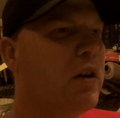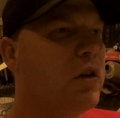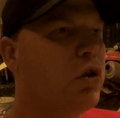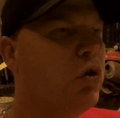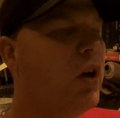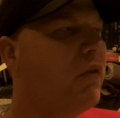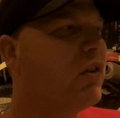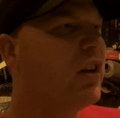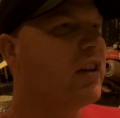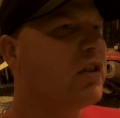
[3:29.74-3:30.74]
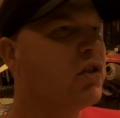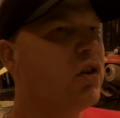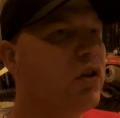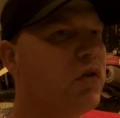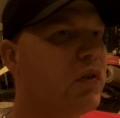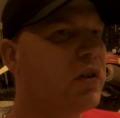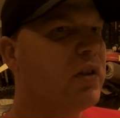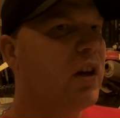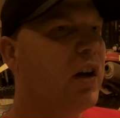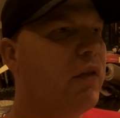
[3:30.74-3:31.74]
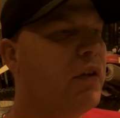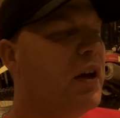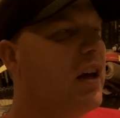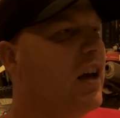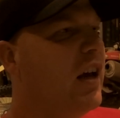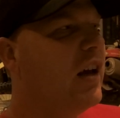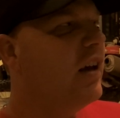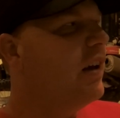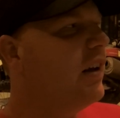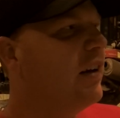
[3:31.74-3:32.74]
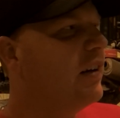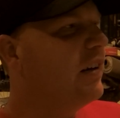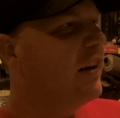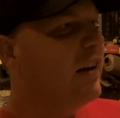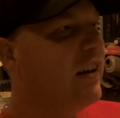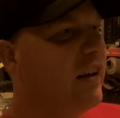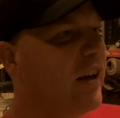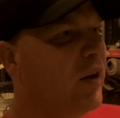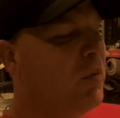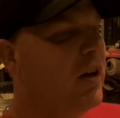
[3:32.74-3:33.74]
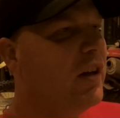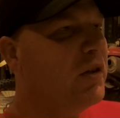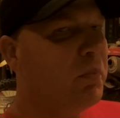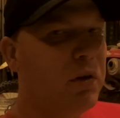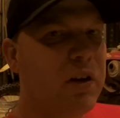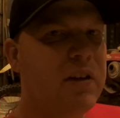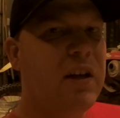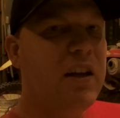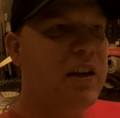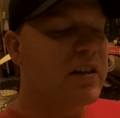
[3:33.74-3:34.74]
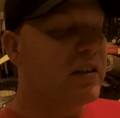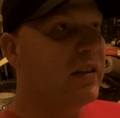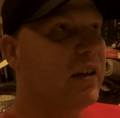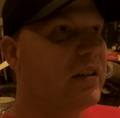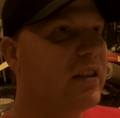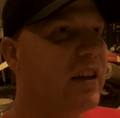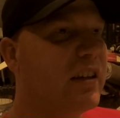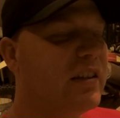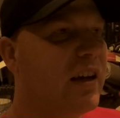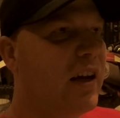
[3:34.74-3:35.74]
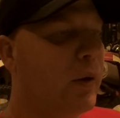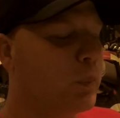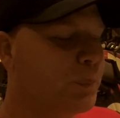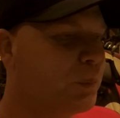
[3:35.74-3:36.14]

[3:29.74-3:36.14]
So you have to search for stuff, and I mean, it's pretty tedious. It takes a lot of time.